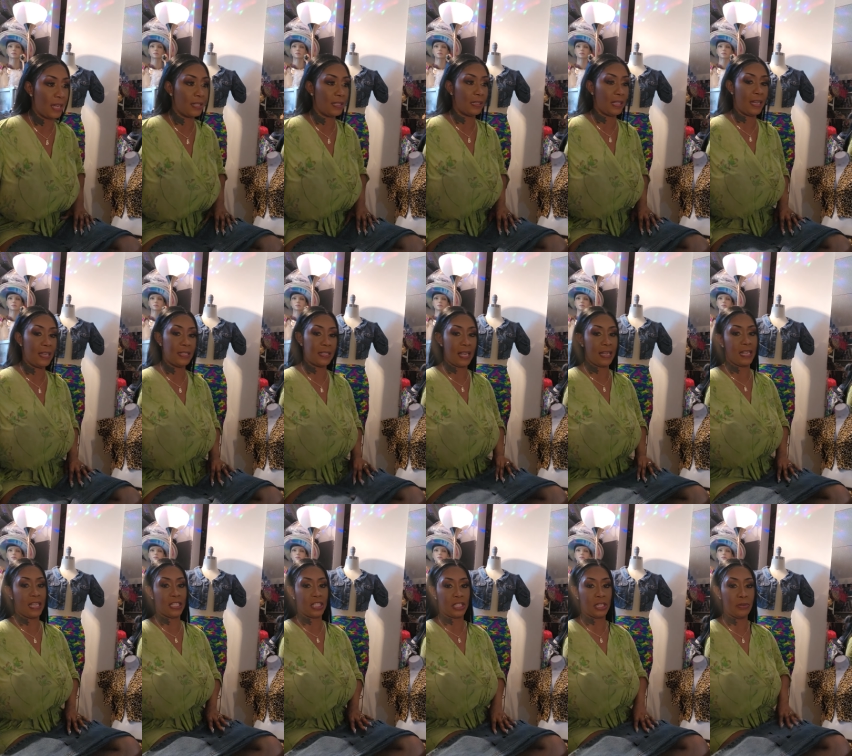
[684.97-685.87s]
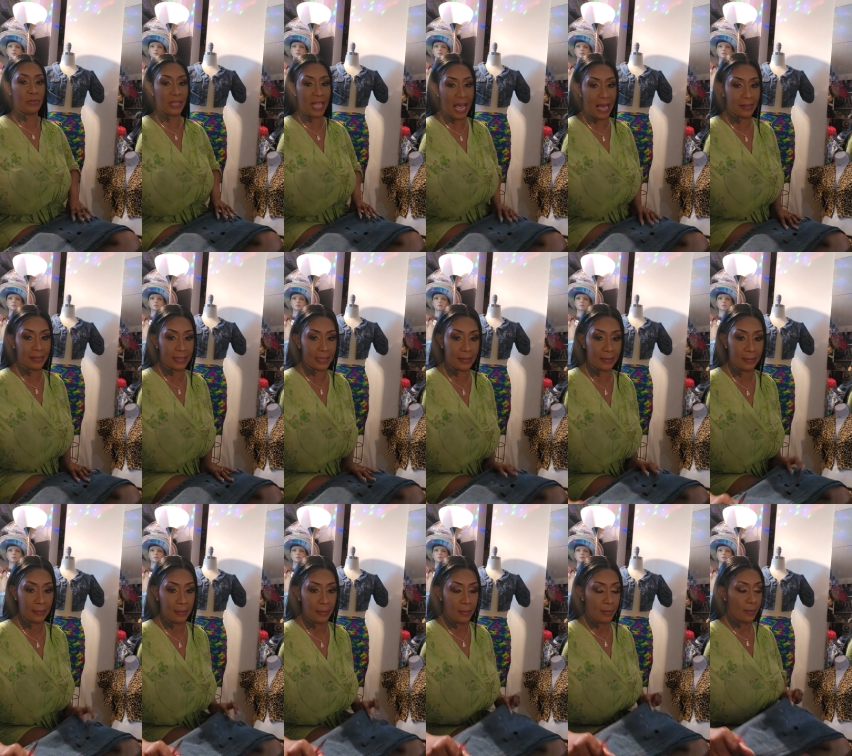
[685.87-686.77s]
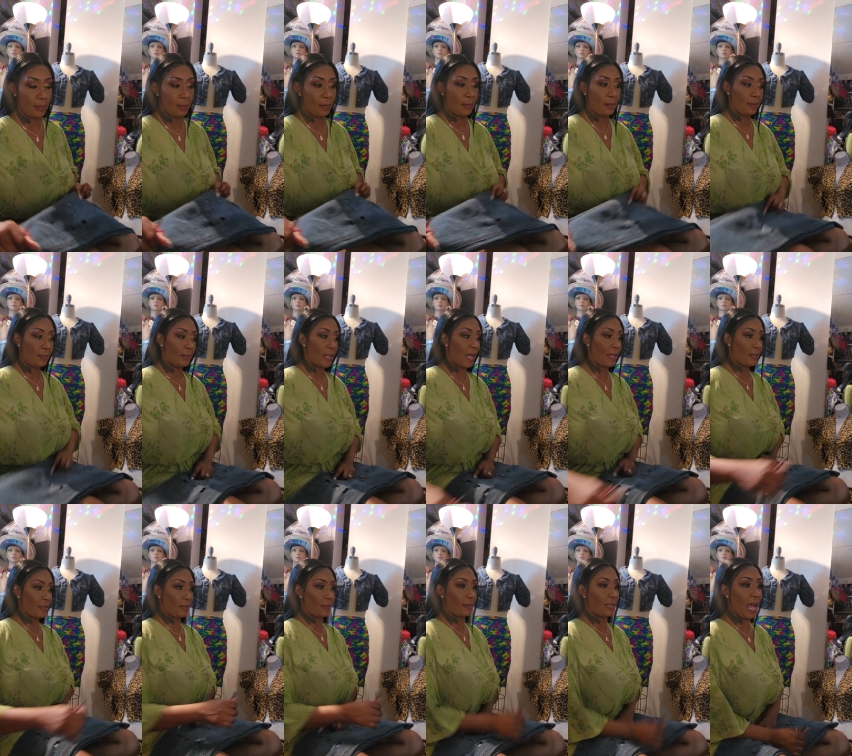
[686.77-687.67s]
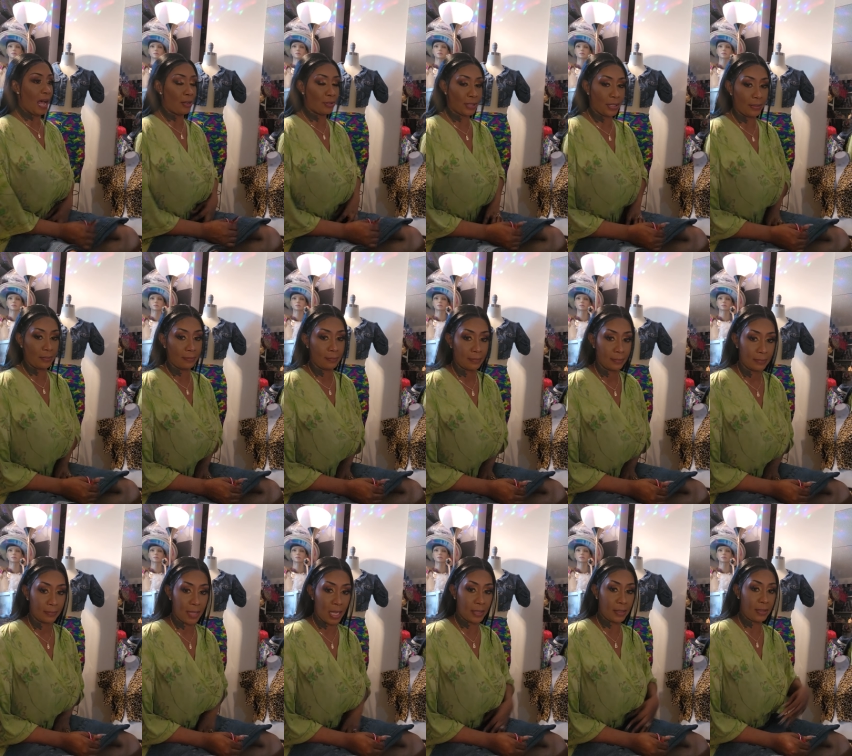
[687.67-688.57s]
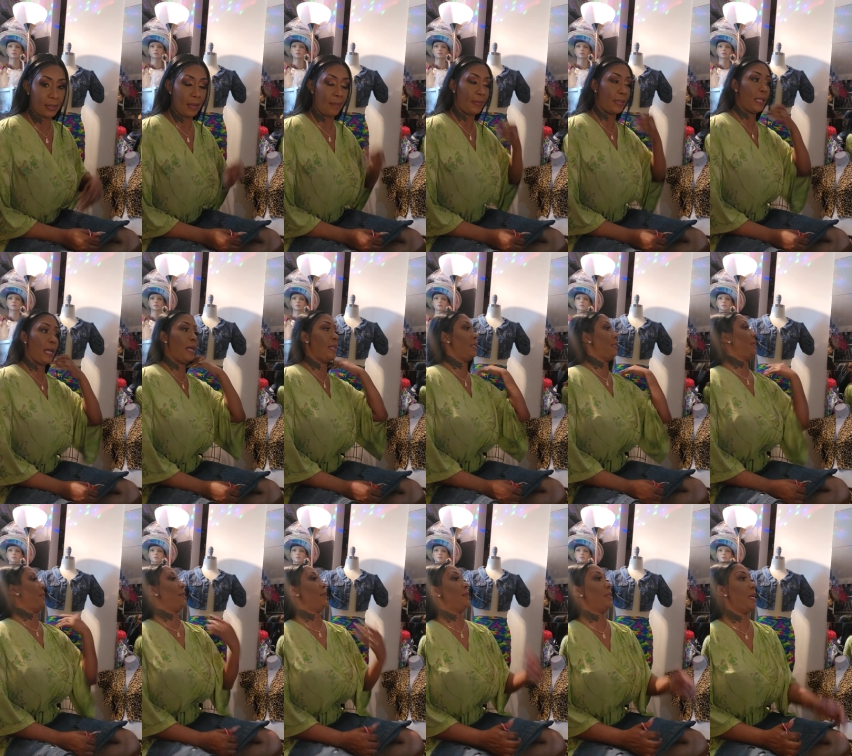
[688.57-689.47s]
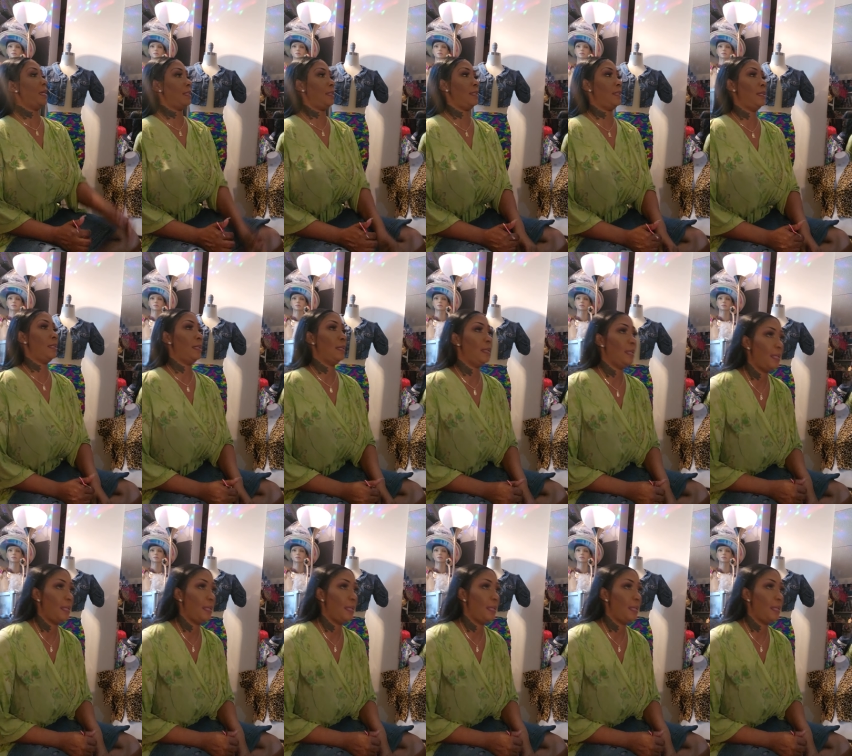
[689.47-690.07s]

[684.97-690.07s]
And the lady said, that's 2000 That's 1000 That's 700 That's,